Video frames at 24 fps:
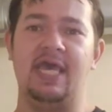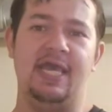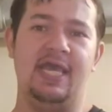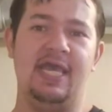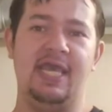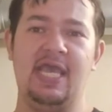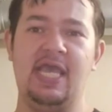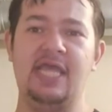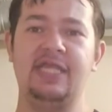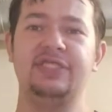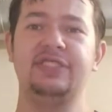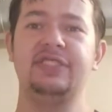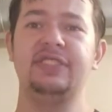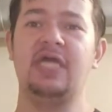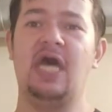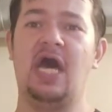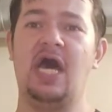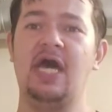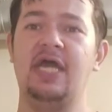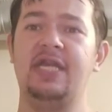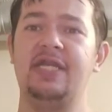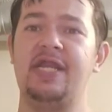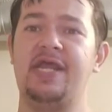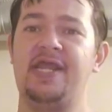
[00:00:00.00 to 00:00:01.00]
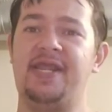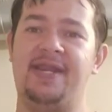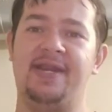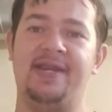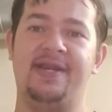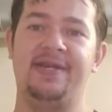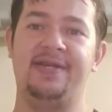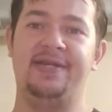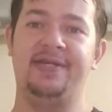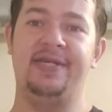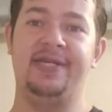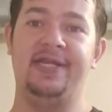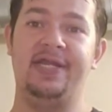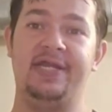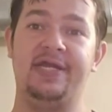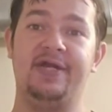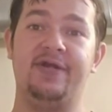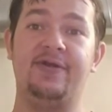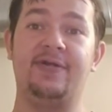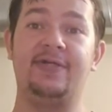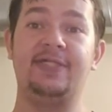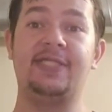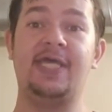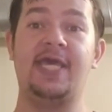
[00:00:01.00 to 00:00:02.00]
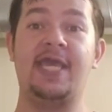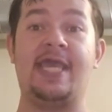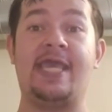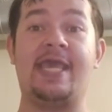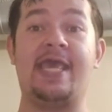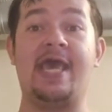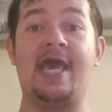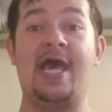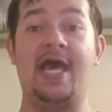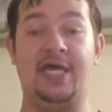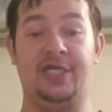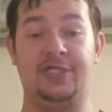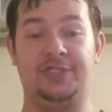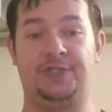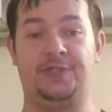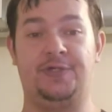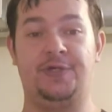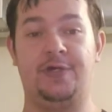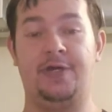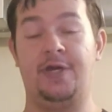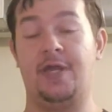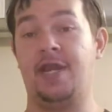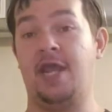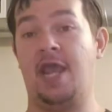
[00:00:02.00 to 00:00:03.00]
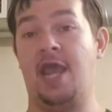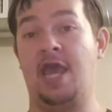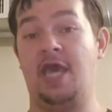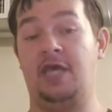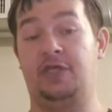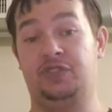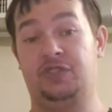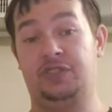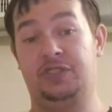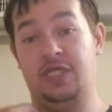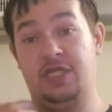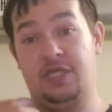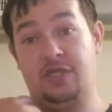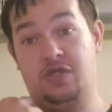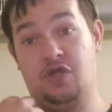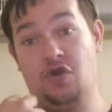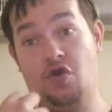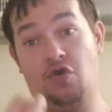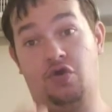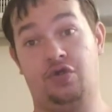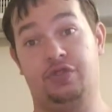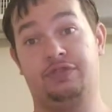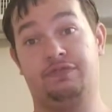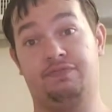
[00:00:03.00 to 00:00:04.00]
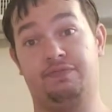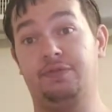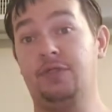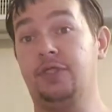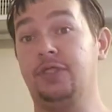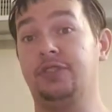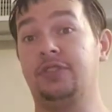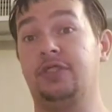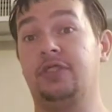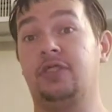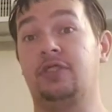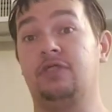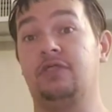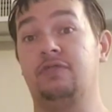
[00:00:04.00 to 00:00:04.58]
It's not nearly as good as the Ghost version,